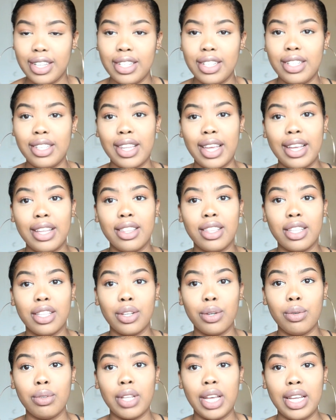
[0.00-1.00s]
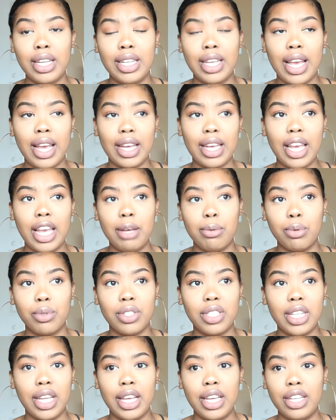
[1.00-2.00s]
and like the little lady came
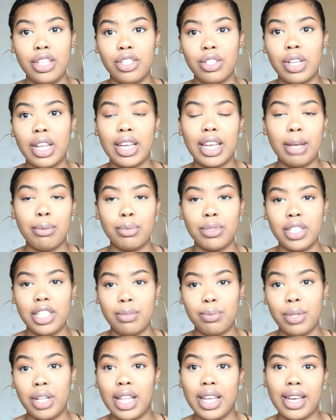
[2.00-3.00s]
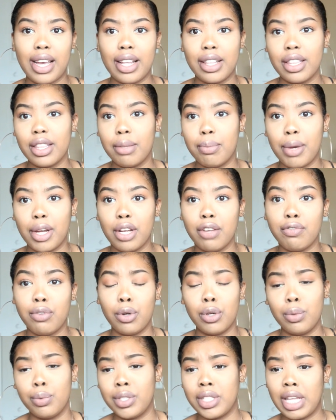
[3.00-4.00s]
on stage, not came on stage, but like got the
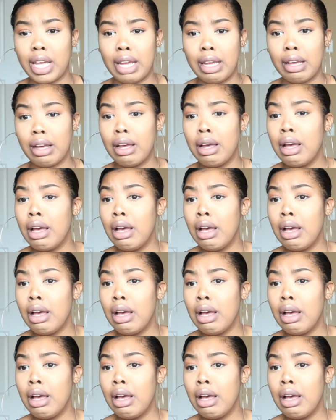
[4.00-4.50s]
microphone and was like,